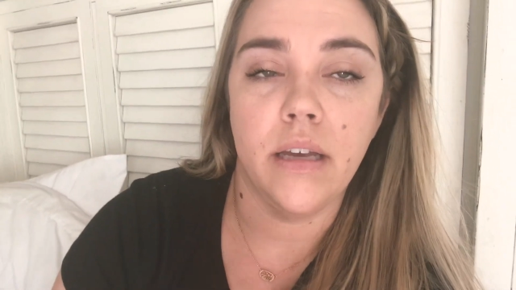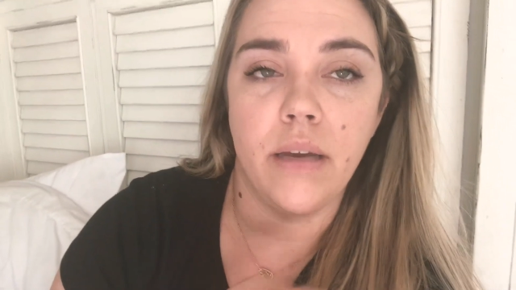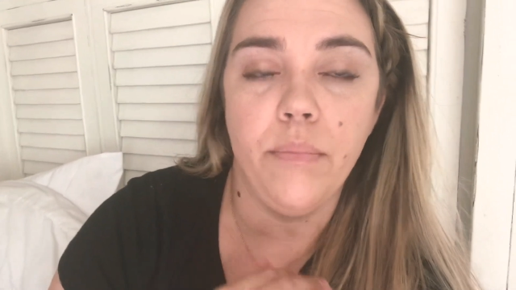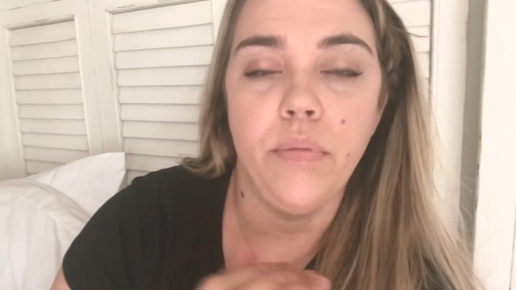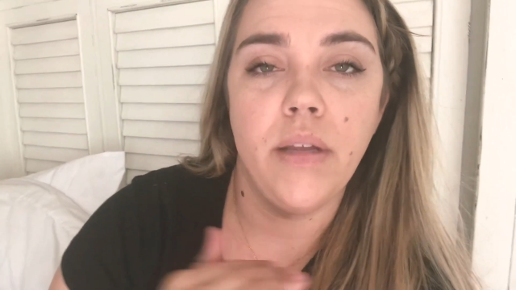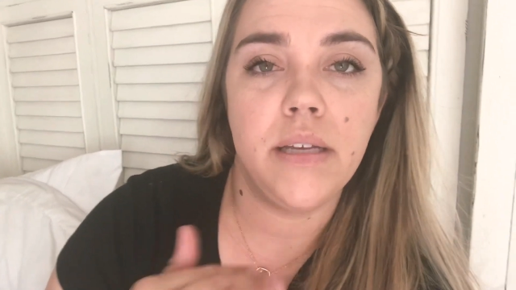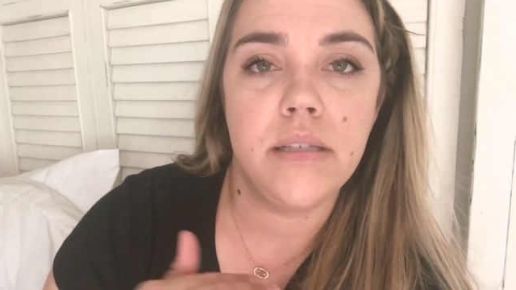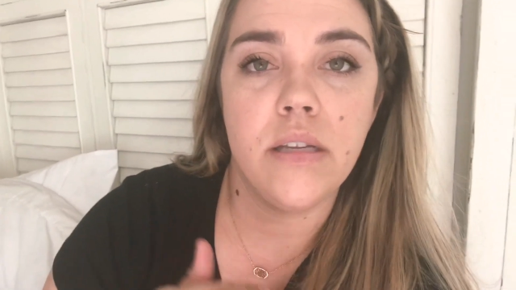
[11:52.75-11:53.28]

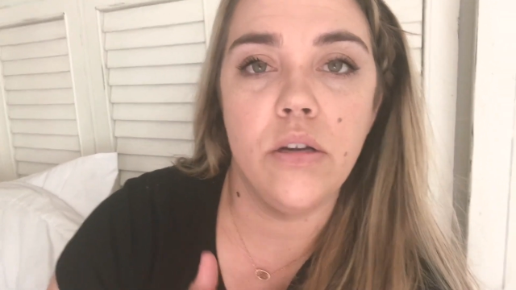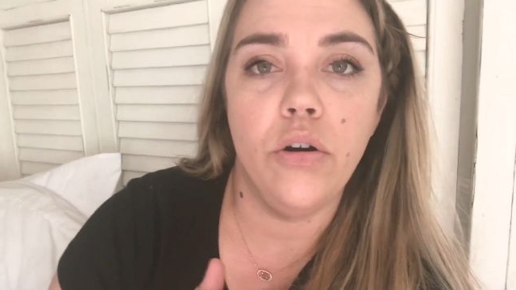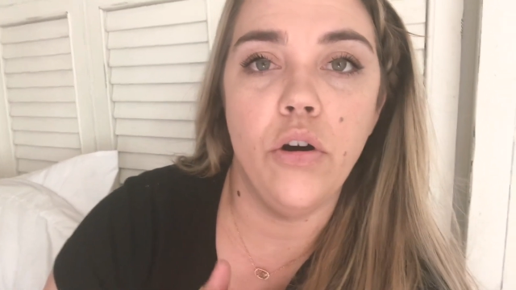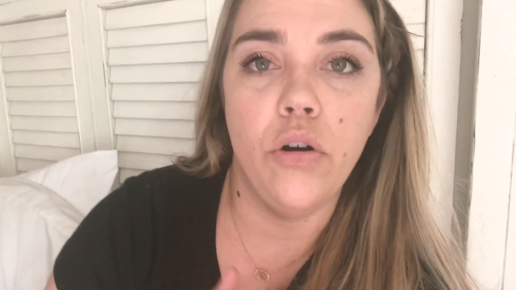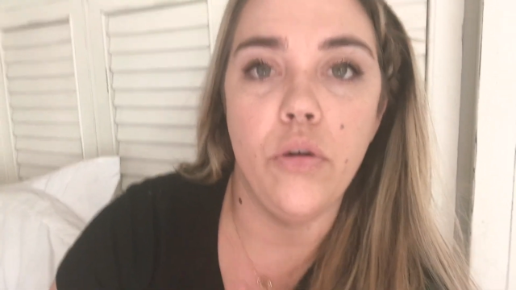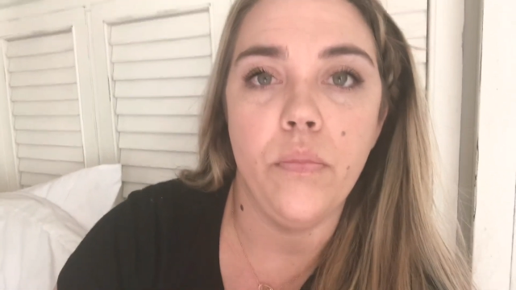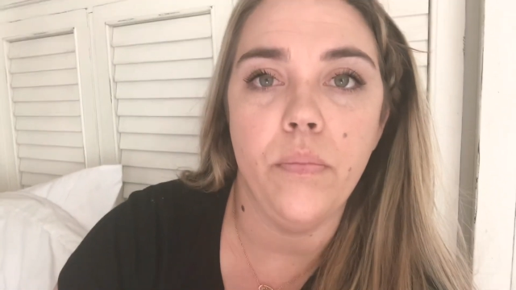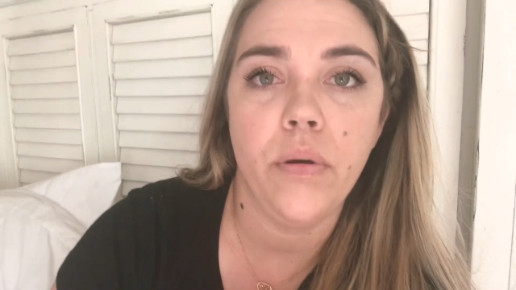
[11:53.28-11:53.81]
blessed
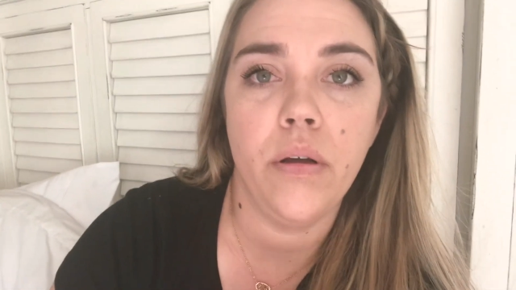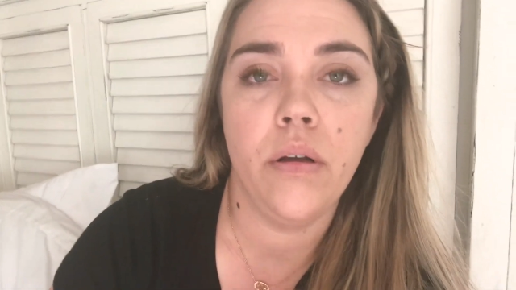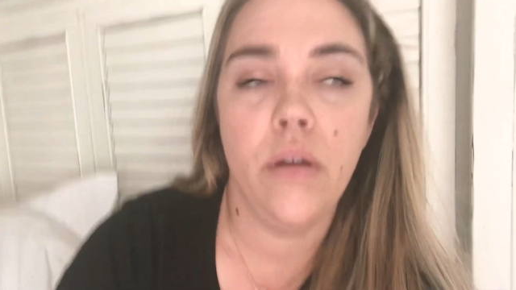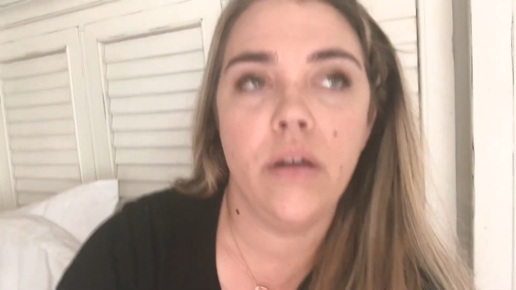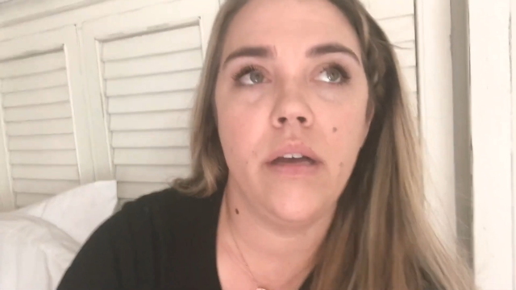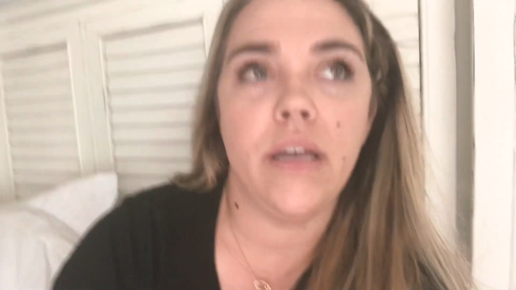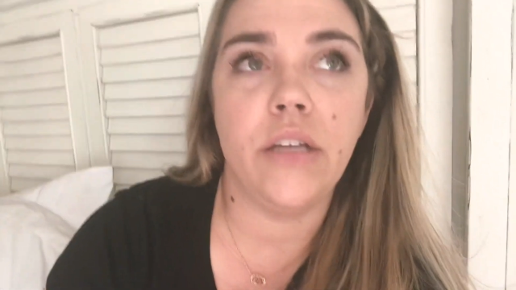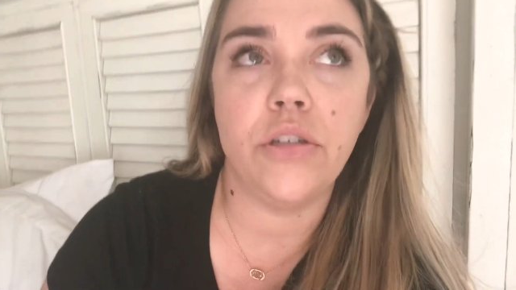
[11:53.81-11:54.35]
hope,
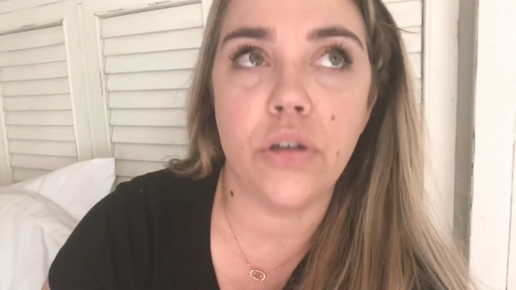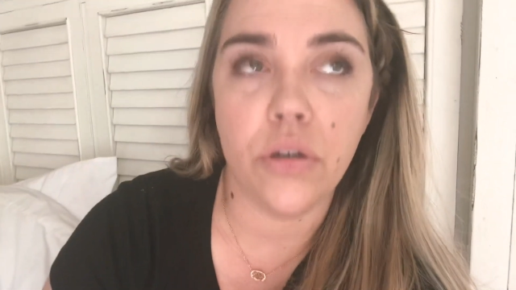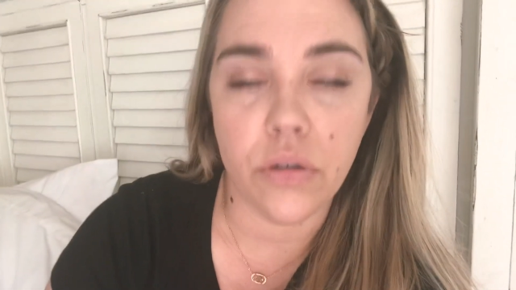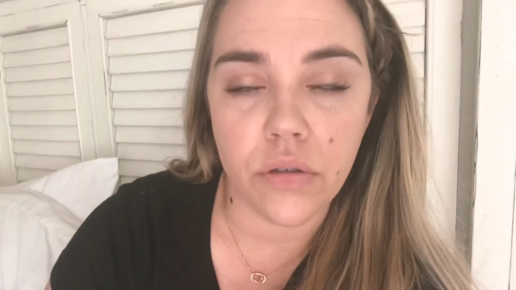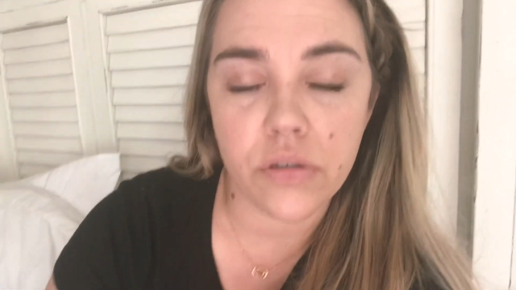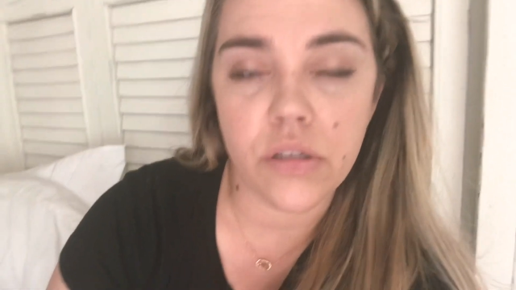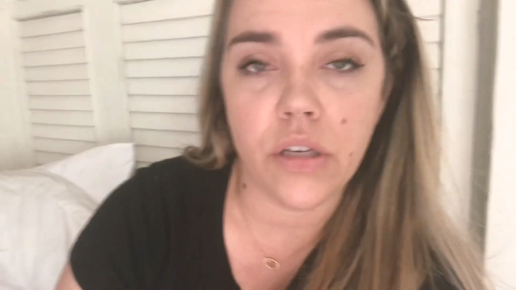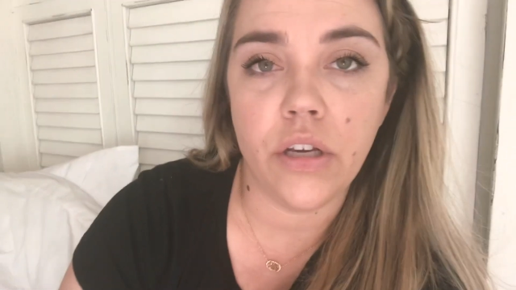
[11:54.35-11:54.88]

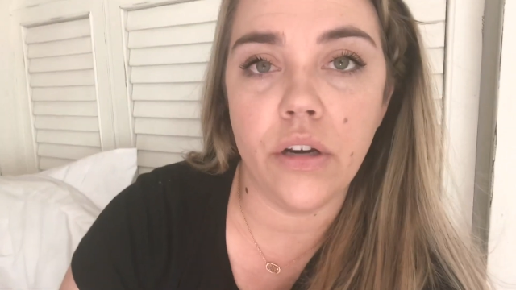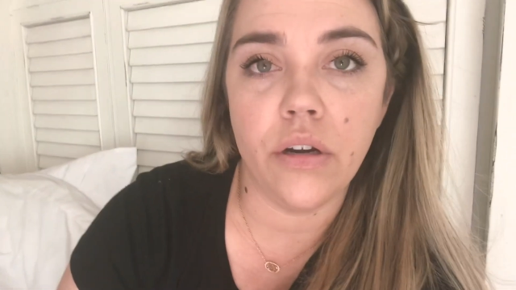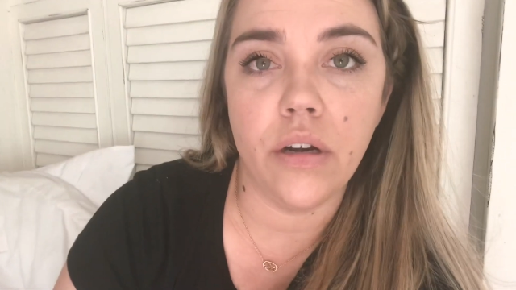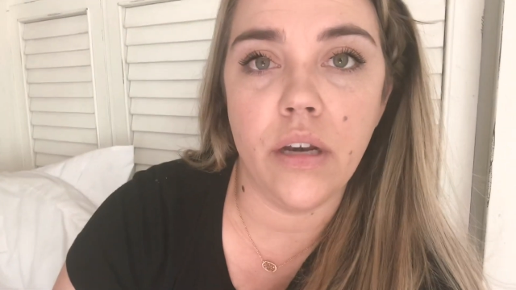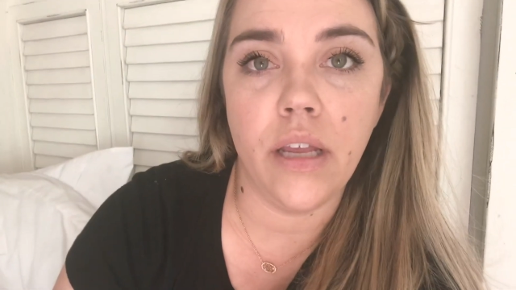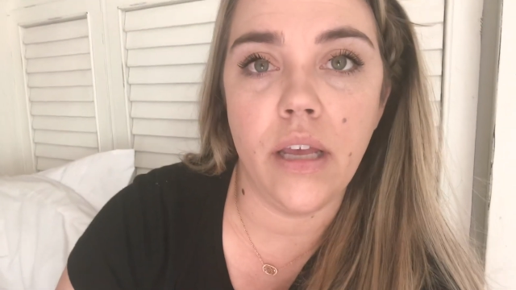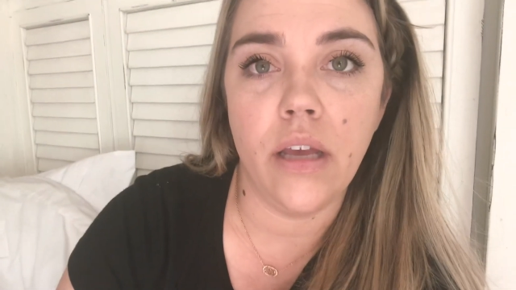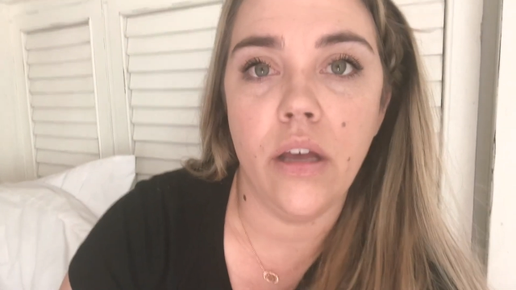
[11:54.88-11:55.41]
eternal
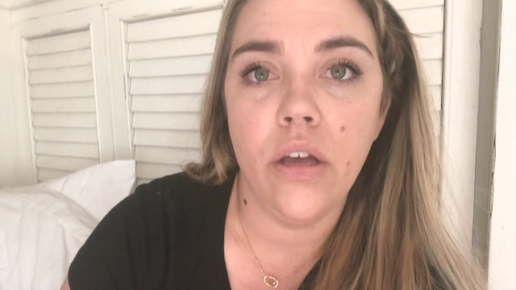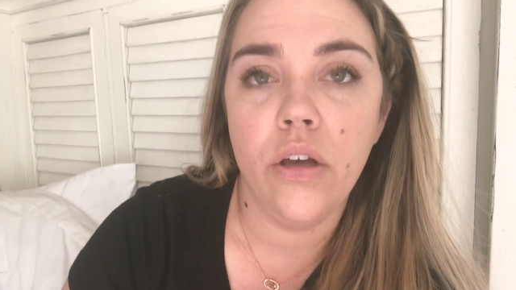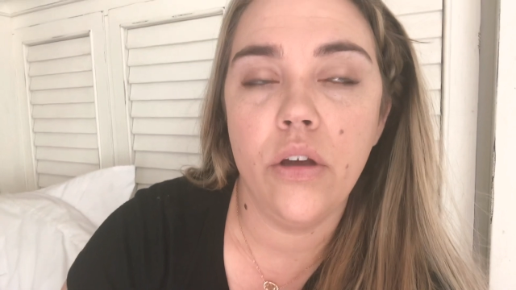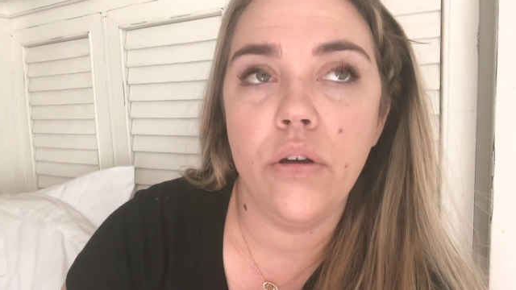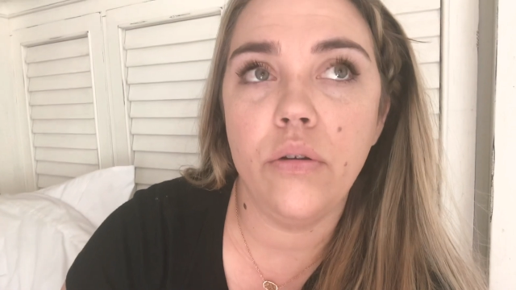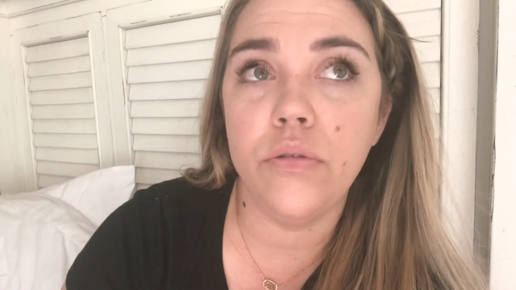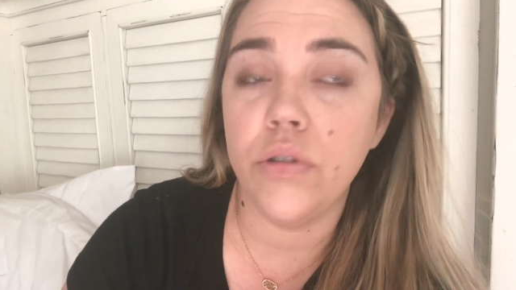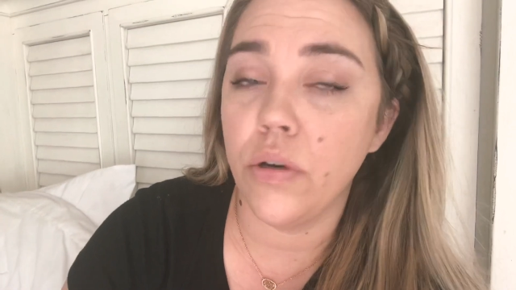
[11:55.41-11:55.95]
security,
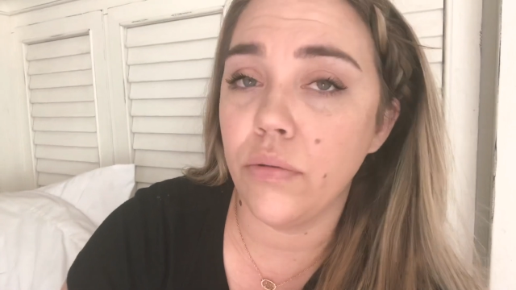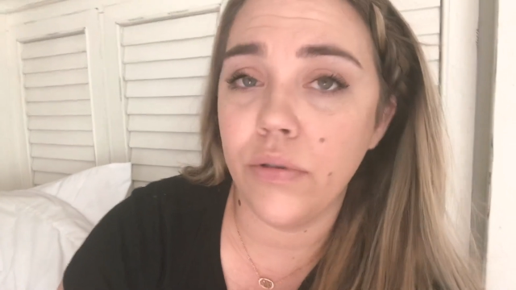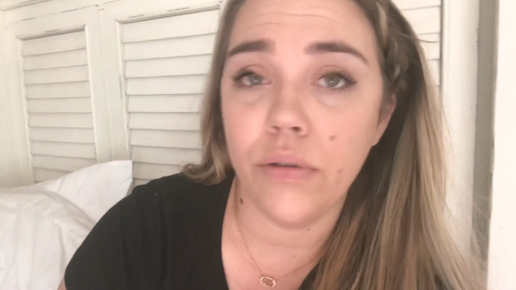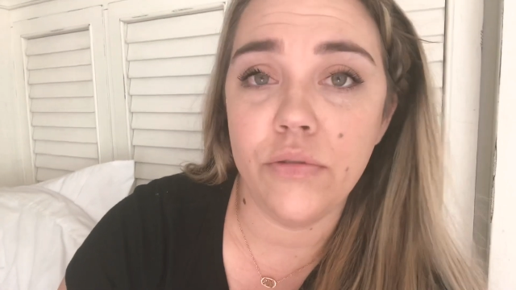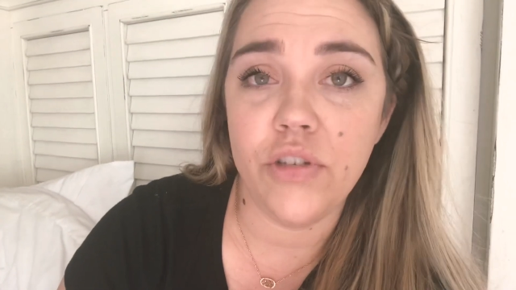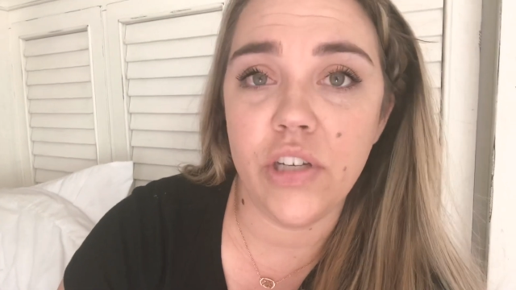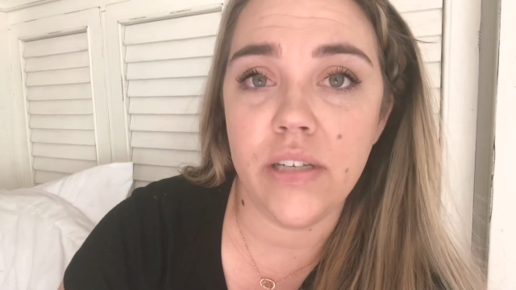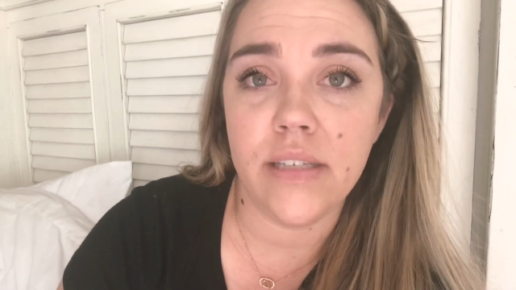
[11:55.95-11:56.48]
who don't know
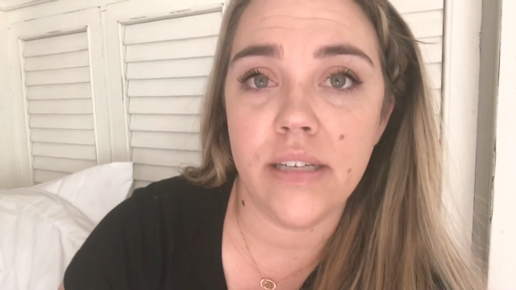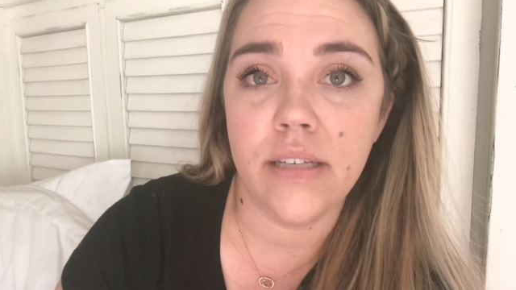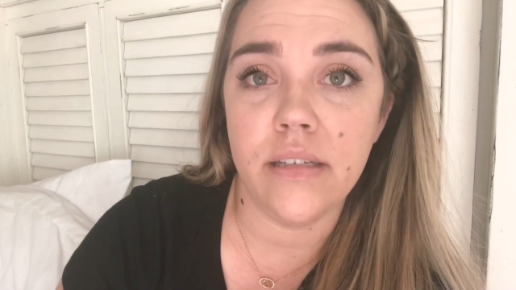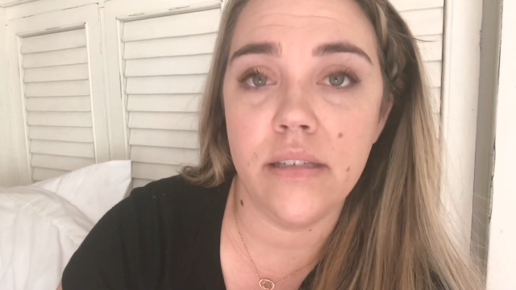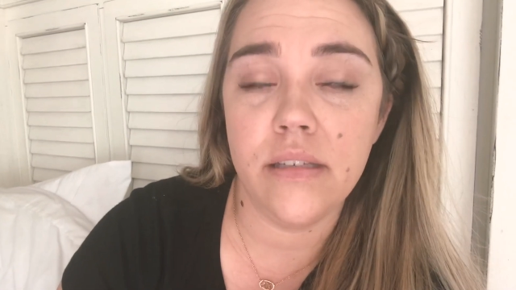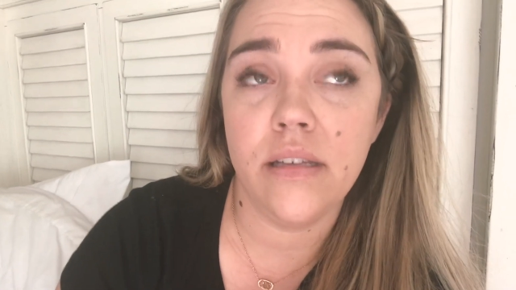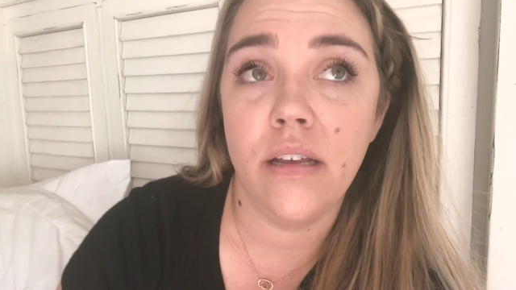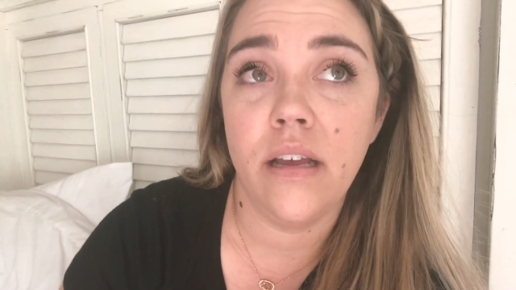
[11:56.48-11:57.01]

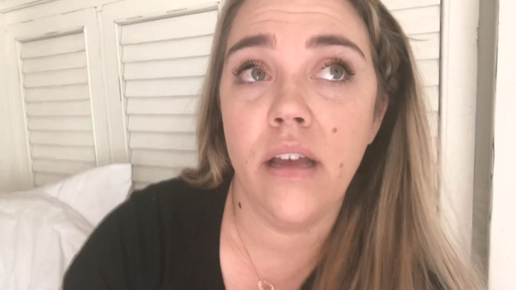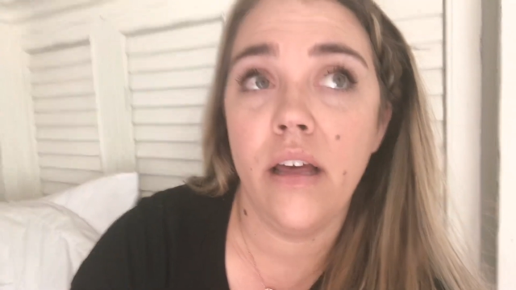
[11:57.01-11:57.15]
Jesus.